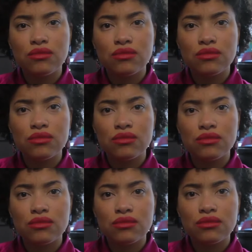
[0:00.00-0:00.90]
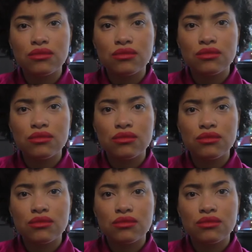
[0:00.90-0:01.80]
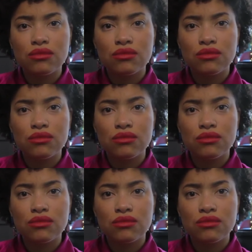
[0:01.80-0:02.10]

Nothing is said.